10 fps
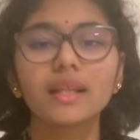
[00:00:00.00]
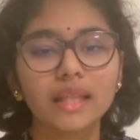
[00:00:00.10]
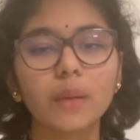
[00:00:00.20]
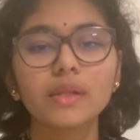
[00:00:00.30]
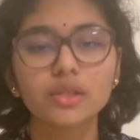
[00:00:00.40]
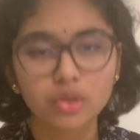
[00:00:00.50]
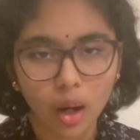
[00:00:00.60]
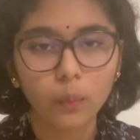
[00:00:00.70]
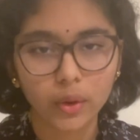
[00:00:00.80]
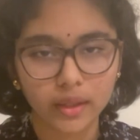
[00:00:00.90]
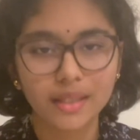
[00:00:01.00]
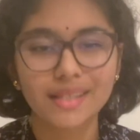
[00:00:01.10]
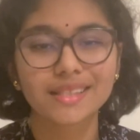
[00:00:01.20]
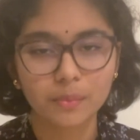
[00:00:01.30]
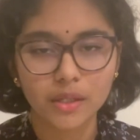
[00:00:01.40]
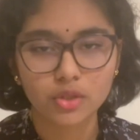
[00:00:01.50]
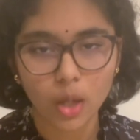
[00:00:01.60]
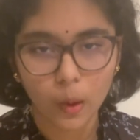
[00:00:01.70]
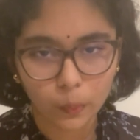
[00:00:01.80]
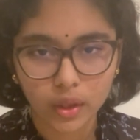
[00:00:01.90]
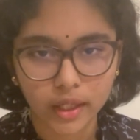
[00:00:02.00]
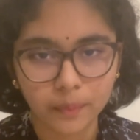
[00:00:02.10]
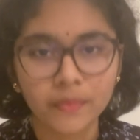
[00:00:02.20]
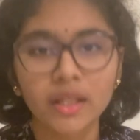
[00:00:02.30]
they will stop working. They'll simply stop working.